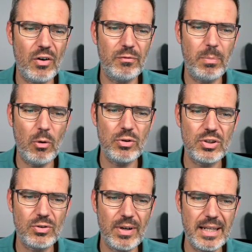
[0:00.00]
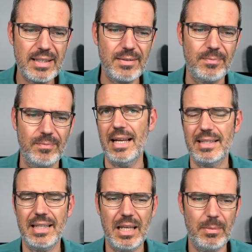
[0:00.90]
of Postgres
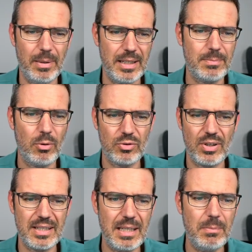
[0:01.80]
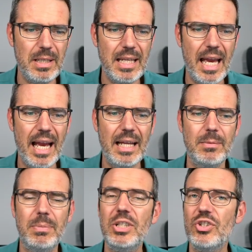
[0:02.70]
as a database, PostgreSDB,
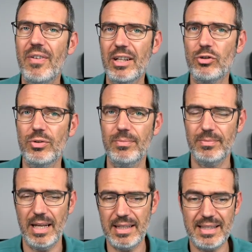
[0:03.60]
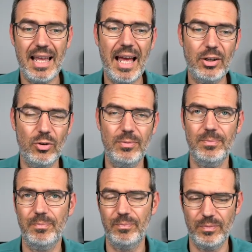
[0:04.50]
and pgvector as the add-on
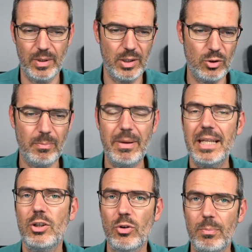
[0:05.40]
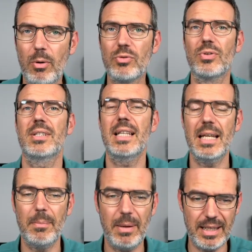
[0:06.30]
to make your Postgres
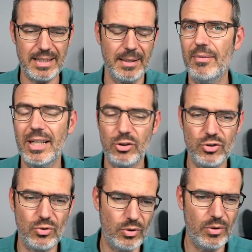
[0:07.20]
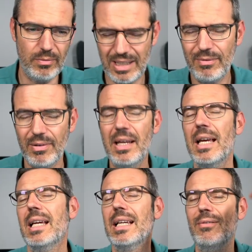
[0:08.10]
database a vector store, or give
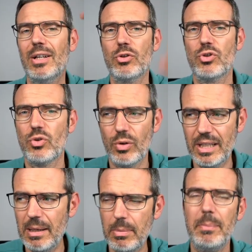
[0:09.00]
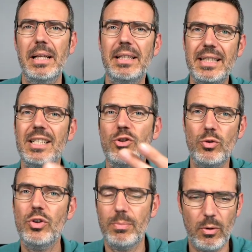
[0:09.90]
vector store capabilities to
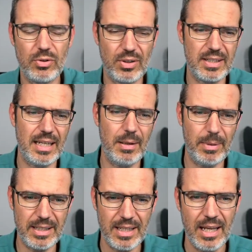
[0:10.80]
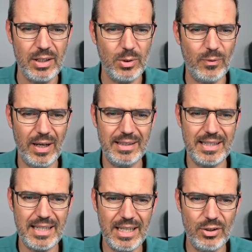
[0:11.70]
your Postgres database. You find
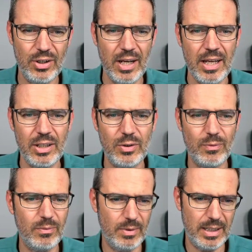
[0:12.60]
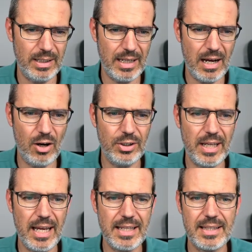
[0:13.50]
this here. You've in
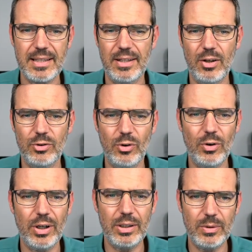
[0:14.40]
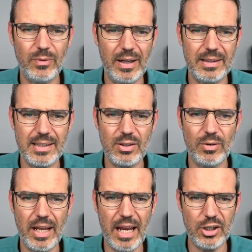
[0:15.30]
RDS and Aurora. You find this
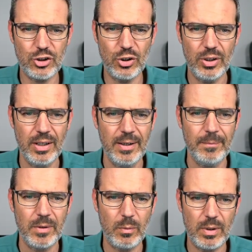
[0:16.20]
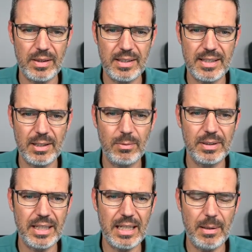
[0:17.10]
on Azure with the
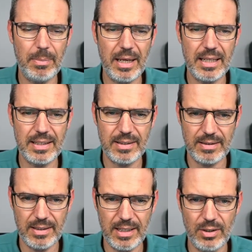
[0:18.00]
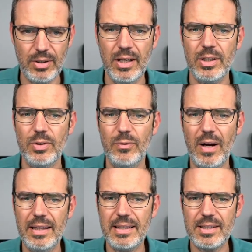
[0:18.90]
SQL database here. You
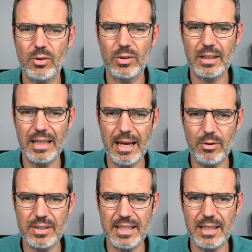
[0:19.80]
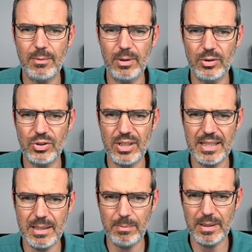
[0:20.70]
find this on Cloud SQL on
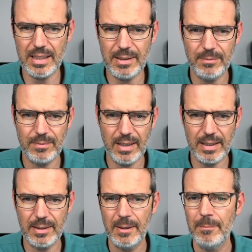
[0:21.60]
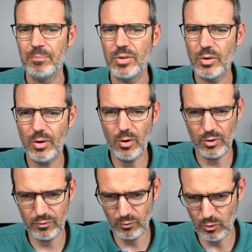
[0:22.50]
GCP, right? You
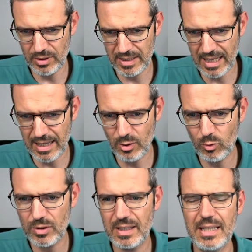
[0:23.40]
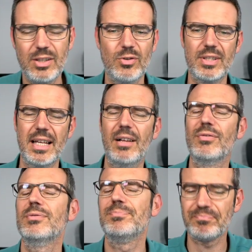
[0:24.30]
of course can host this
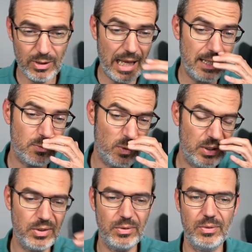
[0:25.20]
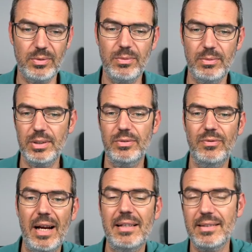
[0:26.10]
yourself. So that's where you
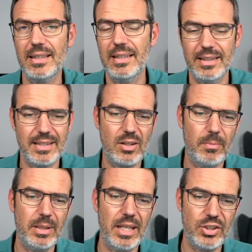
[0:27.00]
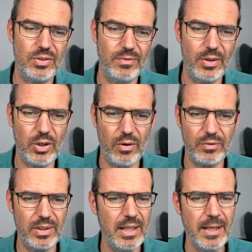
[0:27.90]
find this combination very
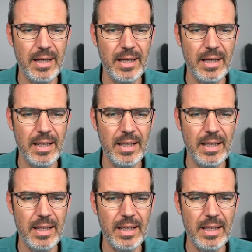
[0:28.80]
often.